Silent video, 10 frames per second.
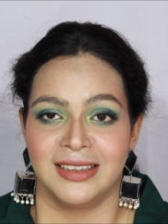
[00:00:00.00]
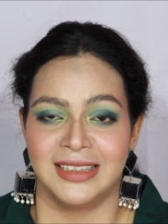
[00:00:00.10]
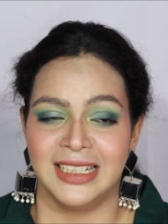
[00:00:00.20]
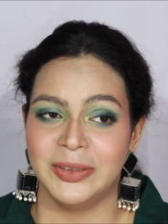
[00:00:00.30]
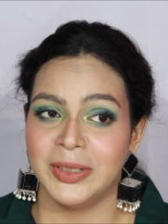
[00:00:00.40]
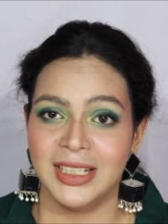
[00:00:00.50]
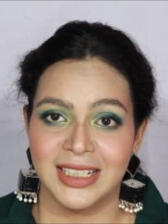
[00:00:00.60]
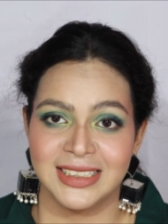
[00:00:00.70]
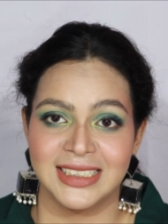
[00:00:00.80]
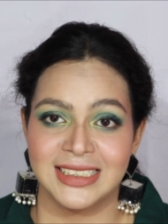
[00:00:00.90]
Then you
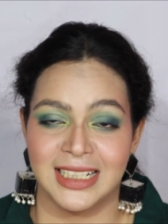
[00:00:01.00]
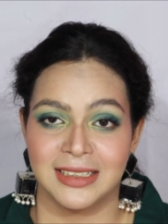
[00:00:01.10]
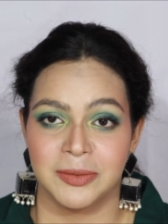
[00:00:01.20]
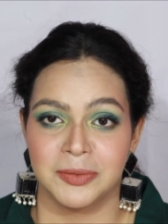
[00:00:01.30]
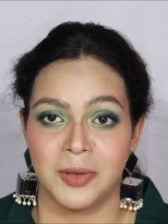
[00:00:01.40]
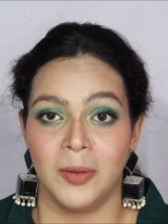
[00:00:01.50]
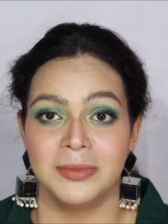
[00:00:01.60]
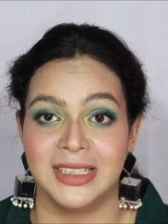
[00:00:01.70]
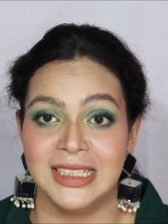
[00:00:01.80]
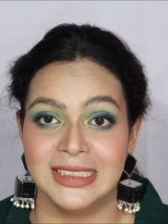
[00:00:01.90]
can understand
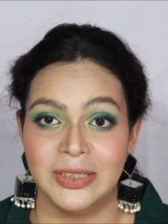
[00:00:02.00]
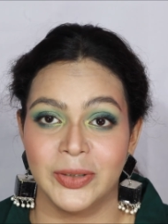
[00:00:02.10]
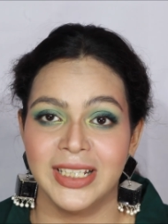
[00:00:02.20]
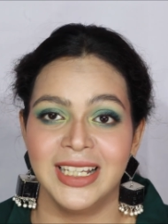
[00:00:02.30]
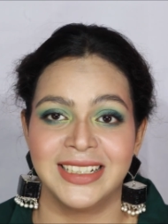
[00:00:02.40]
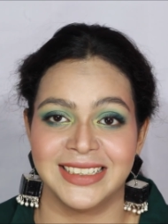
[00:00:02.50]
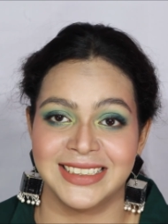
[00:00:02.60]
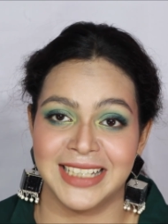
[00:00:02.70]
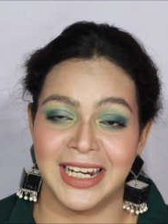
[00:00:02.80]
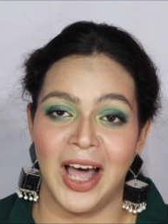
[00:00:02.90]
from this
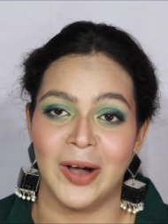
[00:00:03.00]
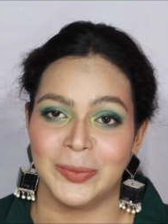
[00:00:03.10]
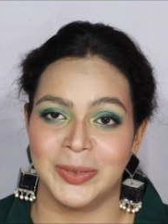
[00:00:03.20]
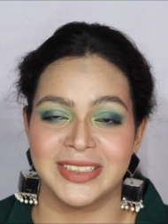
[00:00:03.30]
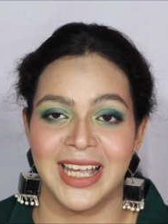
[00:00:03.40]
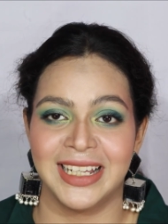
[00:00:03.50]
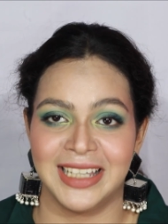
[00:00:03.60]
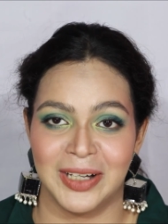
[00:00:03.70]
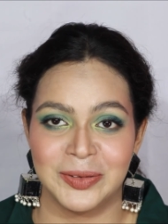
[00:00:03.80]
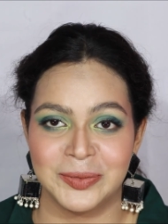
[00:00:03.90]
how much I
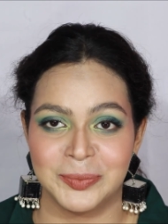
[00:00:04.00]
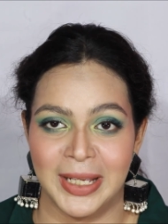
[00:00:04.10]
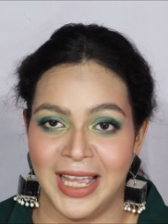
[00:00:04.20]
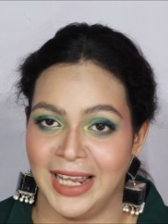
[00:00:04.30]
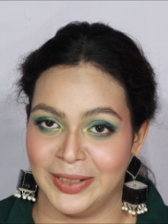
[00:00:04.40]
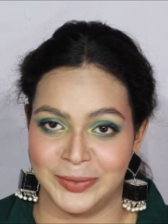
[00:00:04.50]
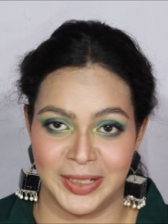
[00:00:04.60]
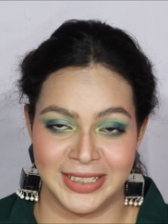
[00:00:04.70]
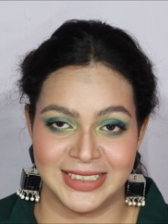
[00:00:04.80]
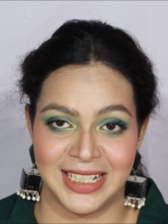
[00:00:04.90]
love my aloe
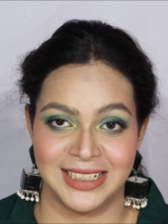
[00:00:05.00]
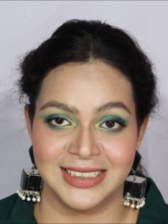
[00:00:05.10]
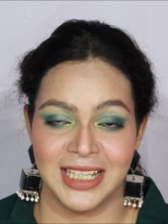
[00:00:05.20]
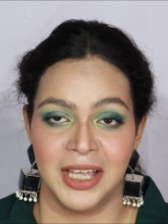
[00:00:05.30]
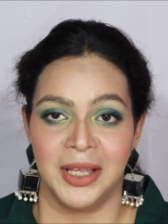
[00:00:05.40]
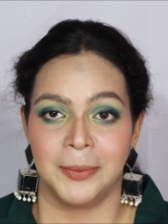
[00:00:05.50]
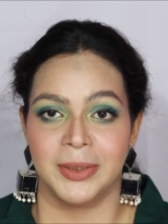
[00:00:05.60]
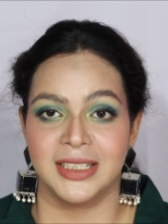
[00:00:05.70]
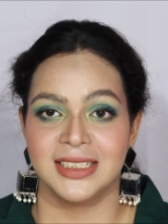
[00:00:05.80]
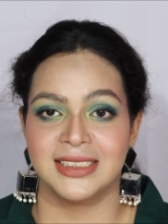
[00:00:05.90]
vera gels
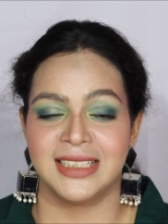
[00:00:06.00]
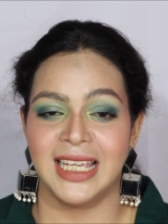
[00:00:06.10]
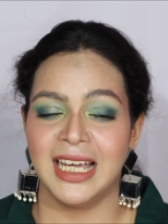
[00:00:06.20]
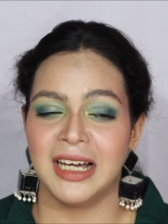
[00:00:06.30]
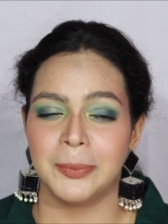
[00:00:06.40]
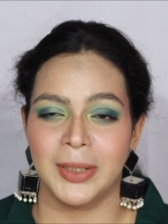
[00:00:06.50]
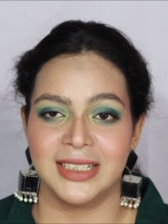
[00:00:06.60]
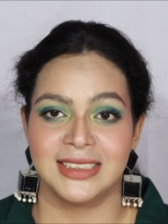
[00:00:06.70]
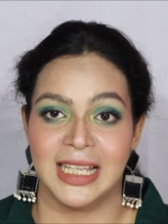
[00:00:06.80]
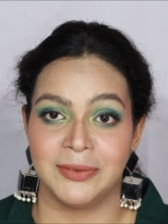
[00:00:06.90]
because they are my
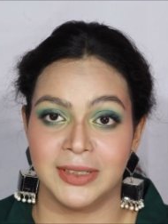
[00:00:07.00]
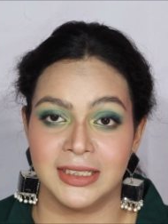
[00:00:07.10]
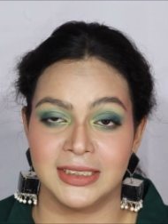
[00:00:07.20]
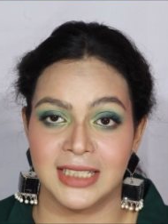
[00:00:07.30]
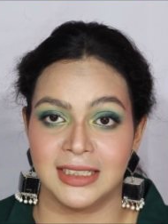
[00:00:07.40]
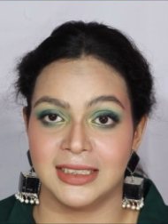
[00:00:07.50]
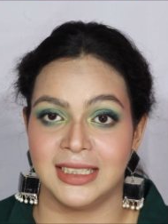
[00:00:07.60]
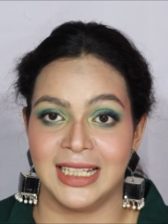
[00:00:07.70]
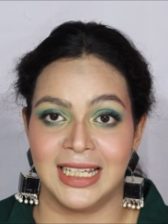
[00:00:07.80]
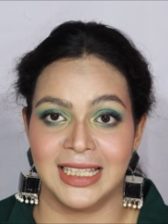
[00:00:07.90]
saviors
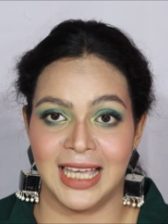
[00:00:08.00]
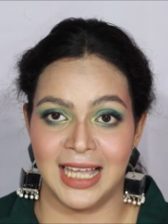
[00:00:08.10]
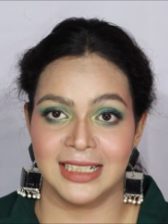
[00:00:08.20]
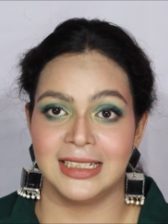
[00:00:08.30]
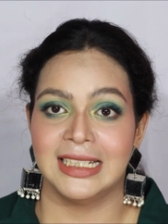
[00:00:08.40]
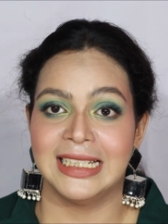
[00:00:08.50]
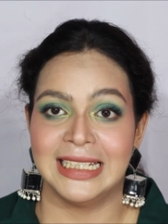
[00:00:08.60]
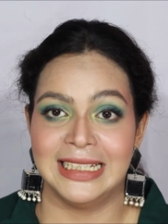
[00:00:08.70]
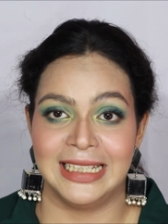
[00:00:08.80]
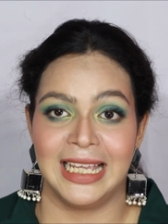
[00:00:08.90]
and they can
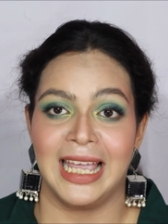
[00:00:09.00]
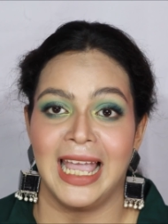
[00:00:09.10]
heal